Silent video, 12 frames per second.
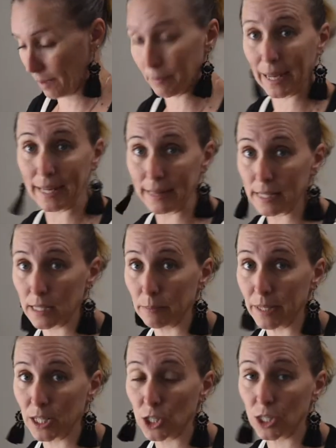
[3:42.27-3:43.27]
eat this
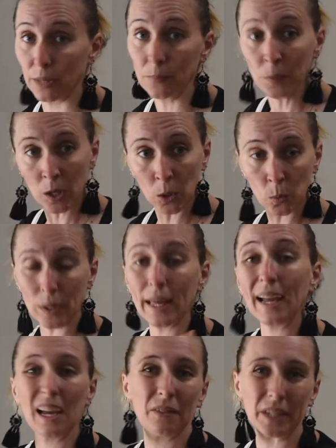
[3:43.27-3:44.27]
mixture without
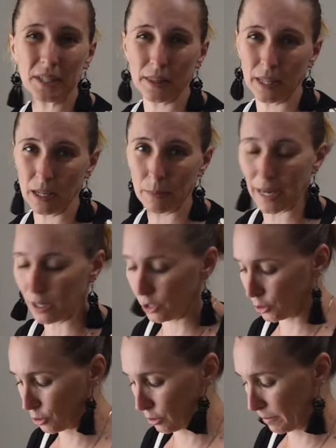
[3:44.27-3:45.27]
having to think about it
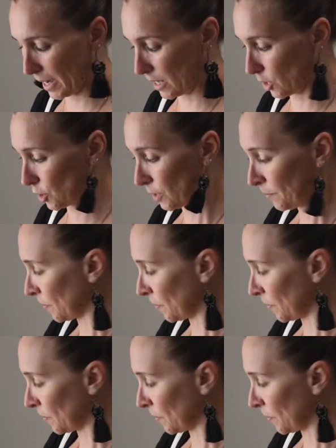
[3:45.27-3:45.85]
too much.